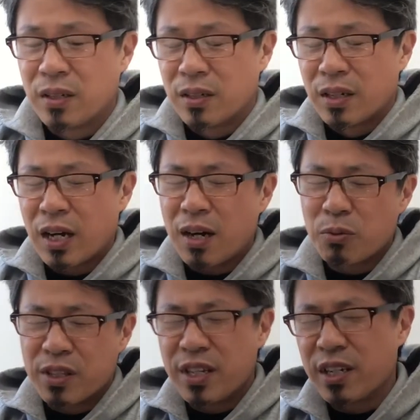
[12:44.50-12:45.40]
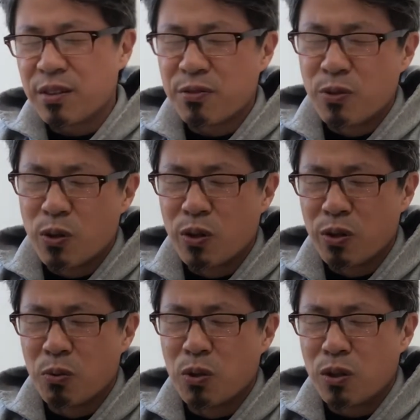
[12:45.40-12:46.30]
God, we thank you for the
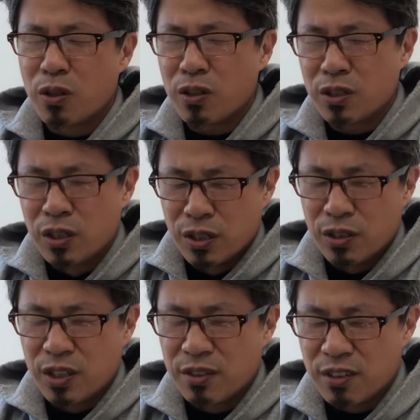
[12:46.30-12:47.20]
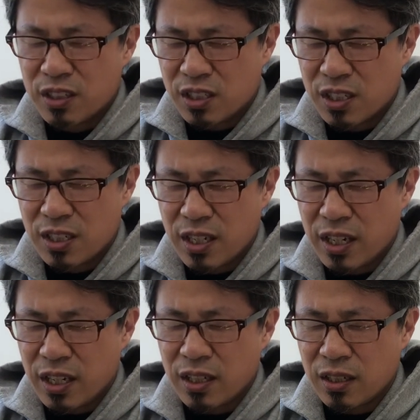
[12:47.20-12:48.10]
word you give us
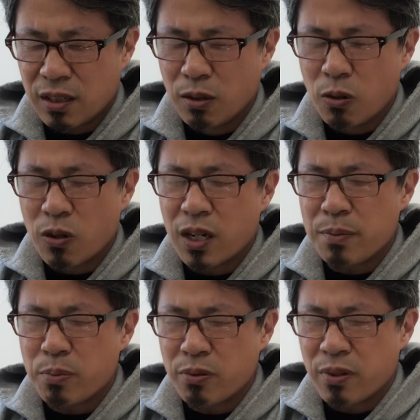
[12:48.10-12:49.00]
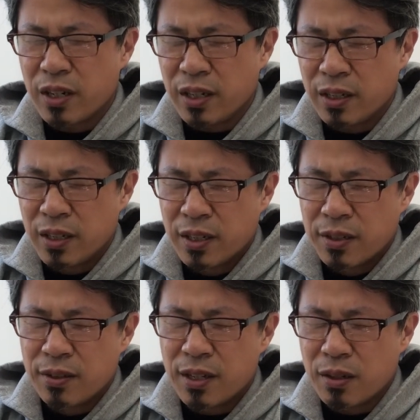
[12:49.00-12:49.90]
today. And Lord, I pray
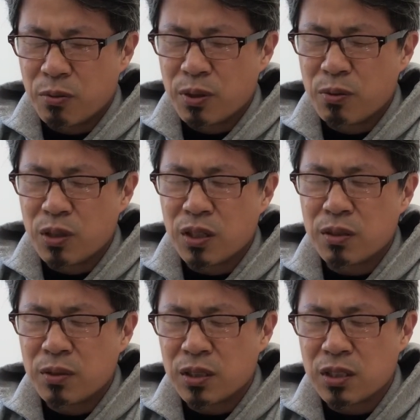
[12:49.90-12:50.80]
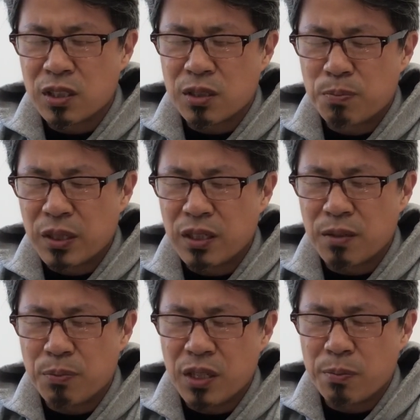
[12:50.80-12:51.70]
that we would just be the
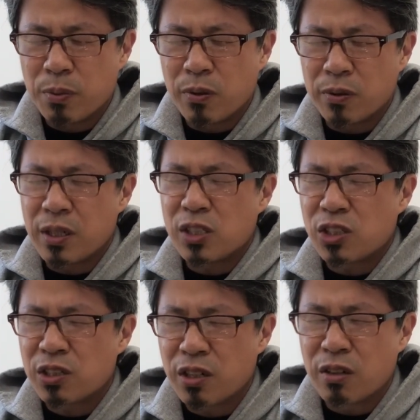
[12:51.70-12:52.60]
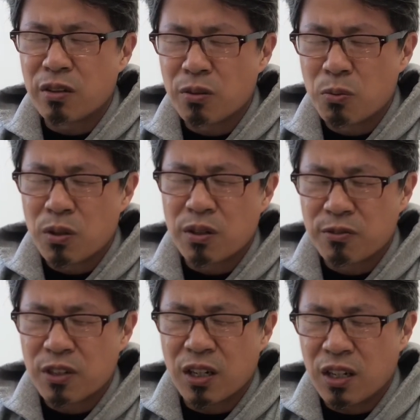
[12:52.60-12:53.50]
people that share the Word of
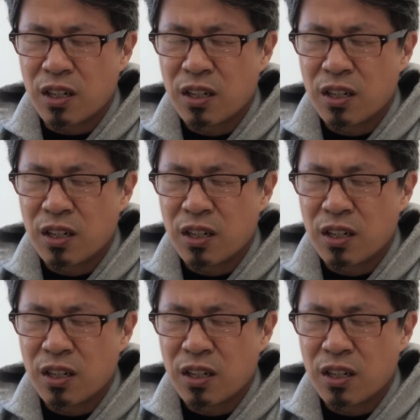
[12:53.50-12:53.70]
God